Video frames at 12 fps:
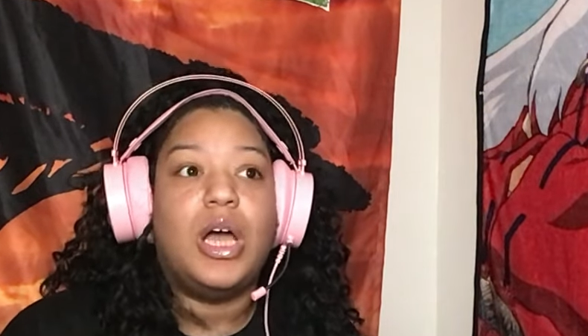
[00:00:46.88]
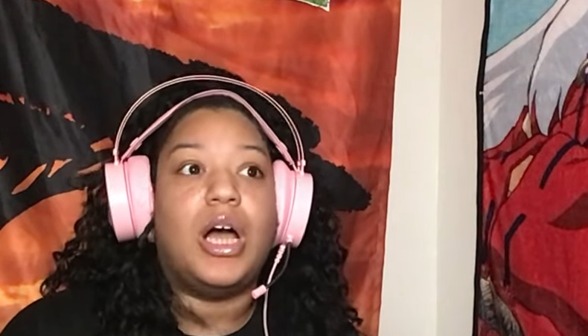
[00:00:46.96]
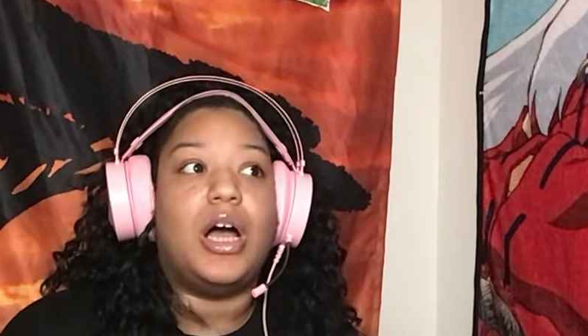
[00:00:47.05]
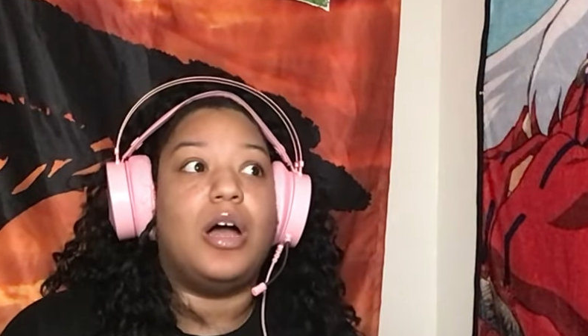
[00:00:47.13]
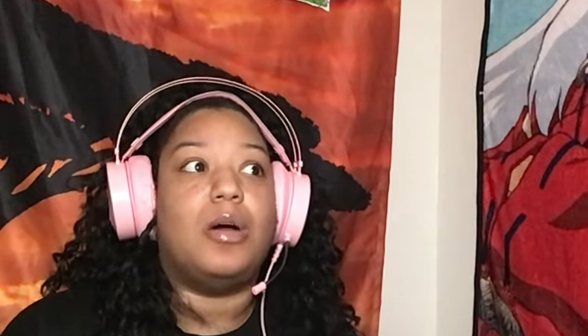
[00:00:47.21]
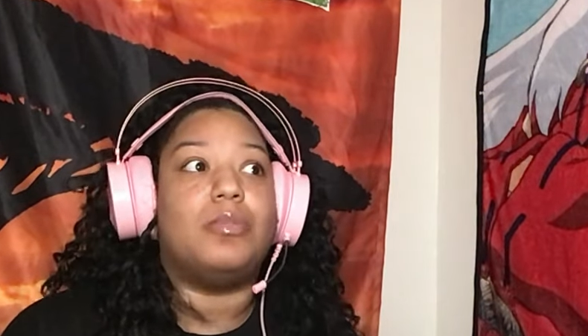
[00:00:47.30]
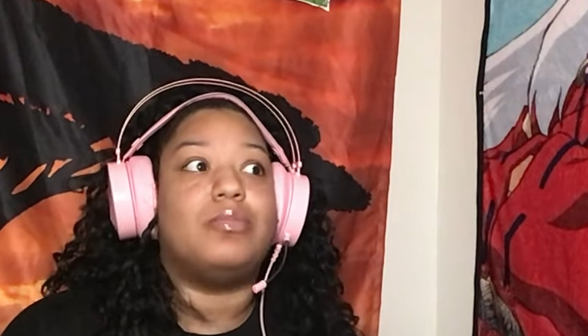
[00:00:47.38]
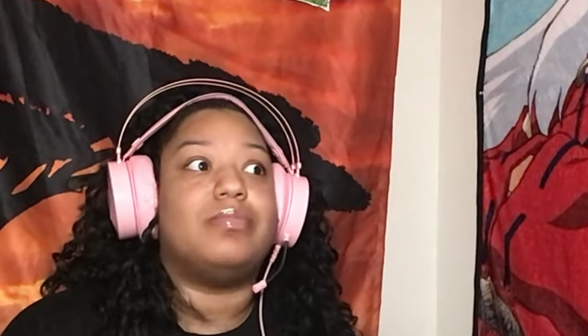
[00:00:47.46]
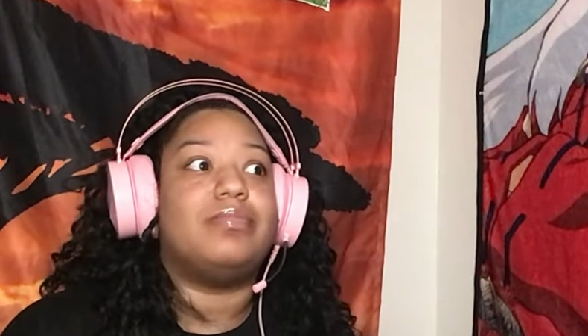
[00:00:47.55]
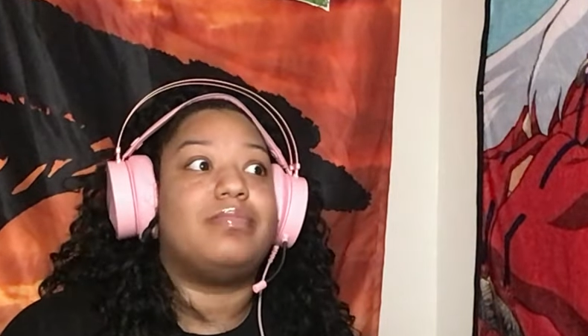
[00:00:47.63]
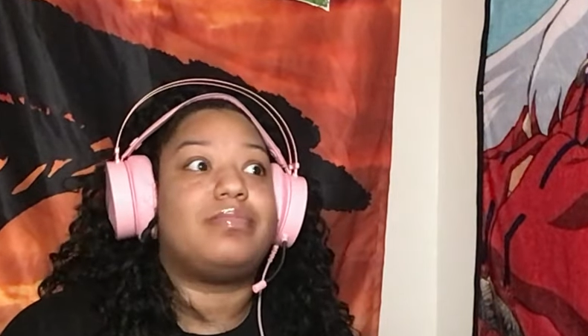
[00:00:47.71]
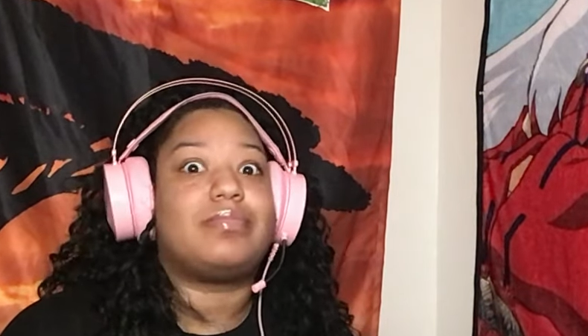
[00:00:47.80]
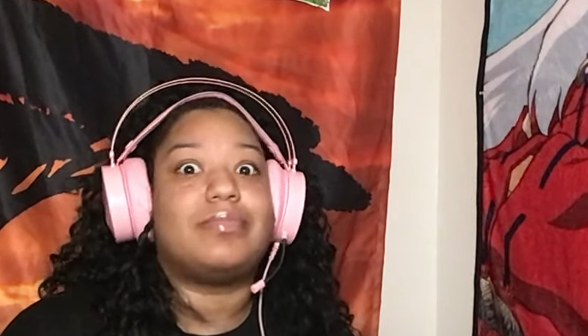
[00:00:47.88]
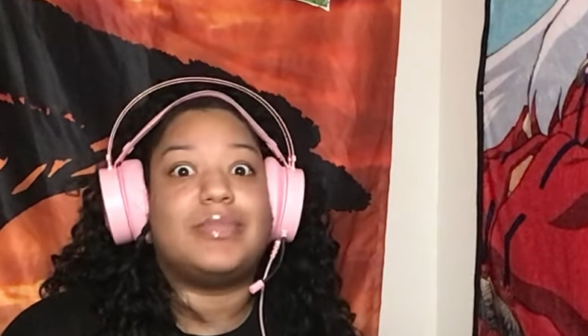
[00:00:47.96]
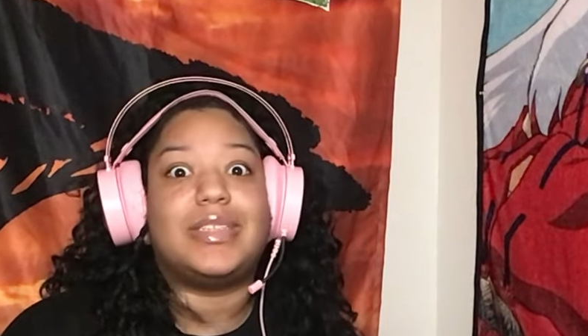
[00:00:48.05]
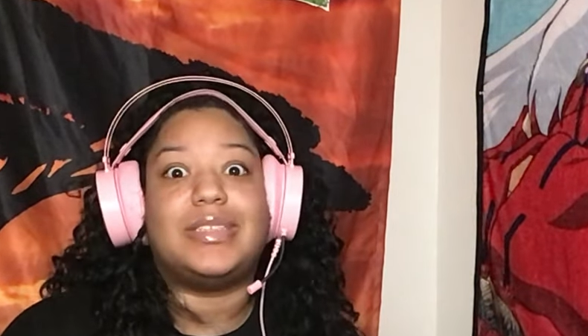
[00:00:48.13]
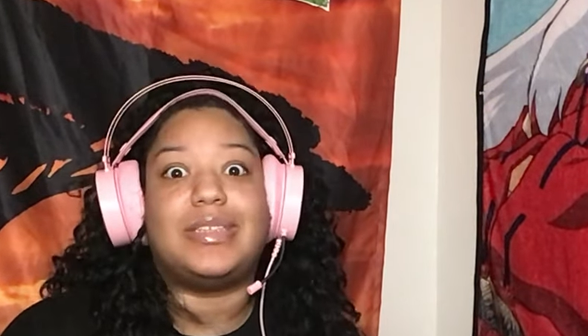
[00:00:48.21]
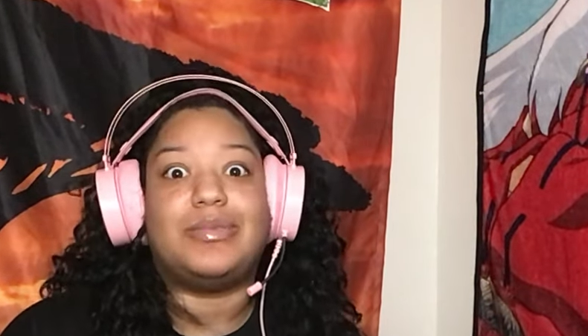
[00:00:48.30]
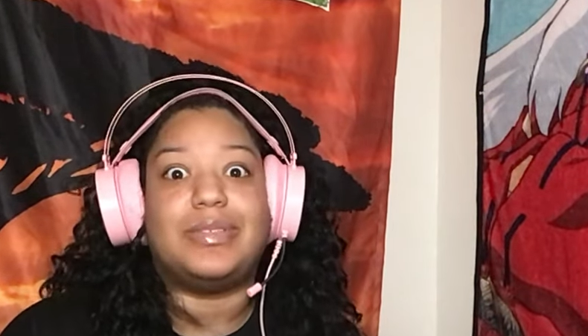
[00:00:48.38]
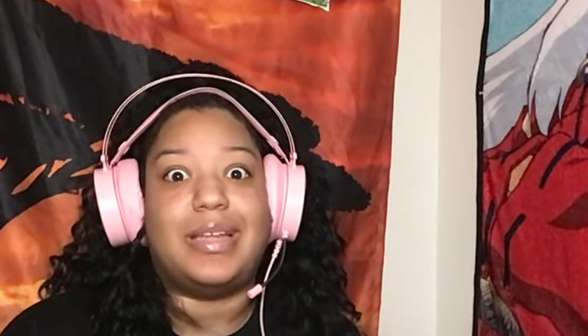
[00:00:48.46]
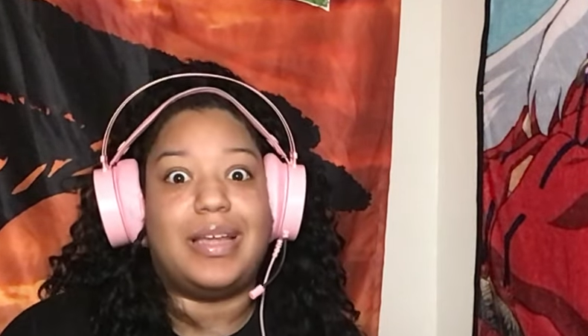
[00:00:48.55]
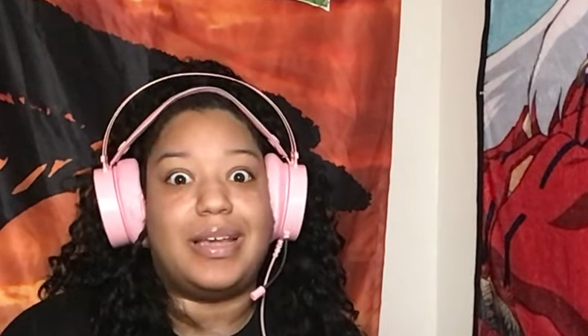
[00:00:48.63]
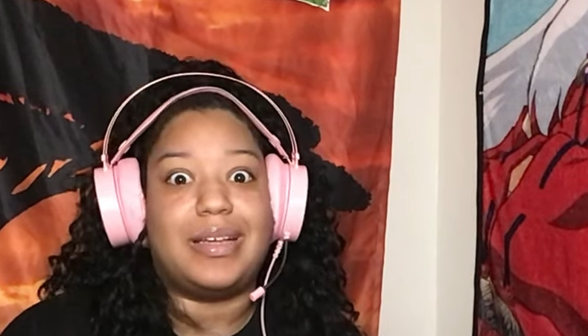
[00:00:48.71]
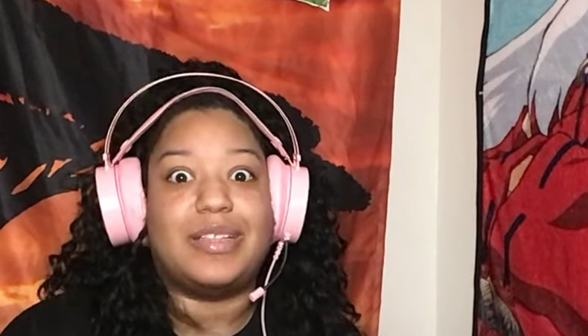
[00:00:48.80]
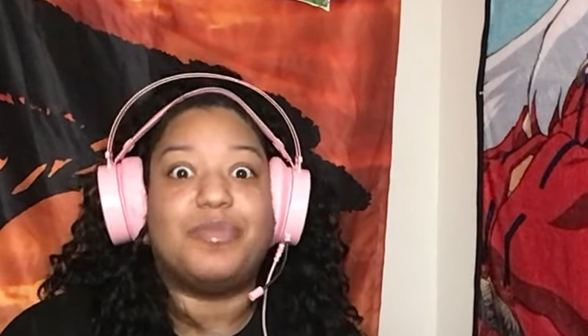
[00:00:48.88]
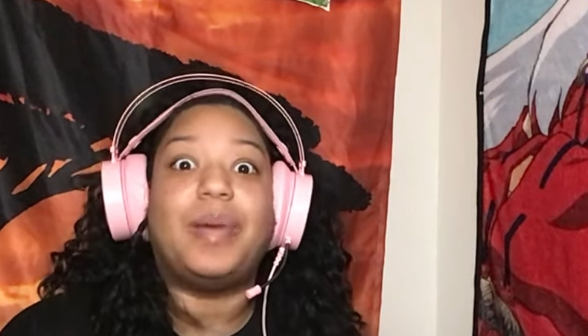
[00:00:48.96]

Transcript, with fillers: because I wasn't that active.